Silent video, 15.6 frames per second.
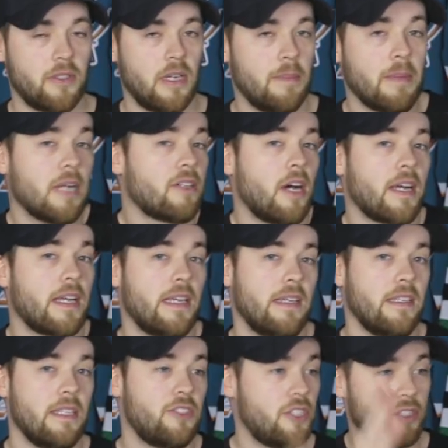So I'm not talking
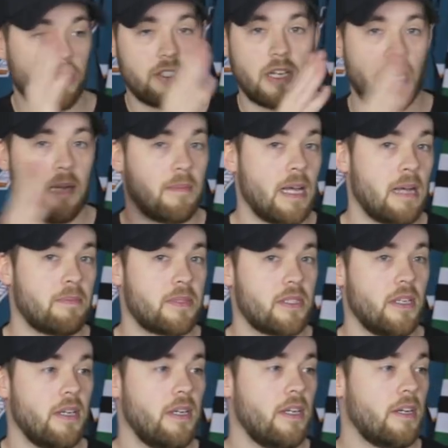in it. It's just a time
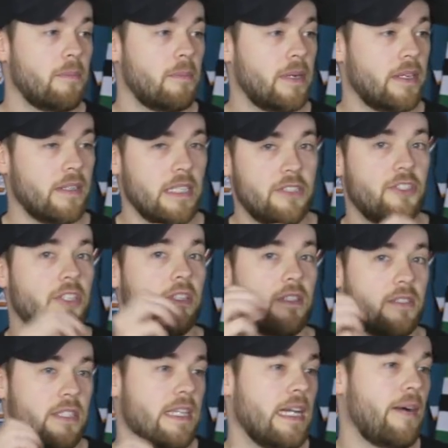lapse. But at least you
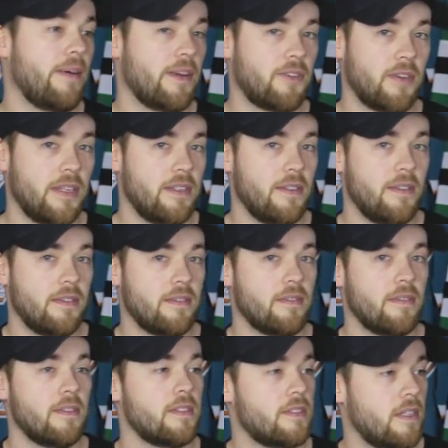can see how I created
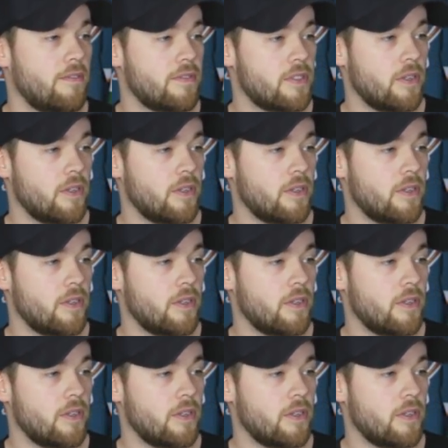stuff.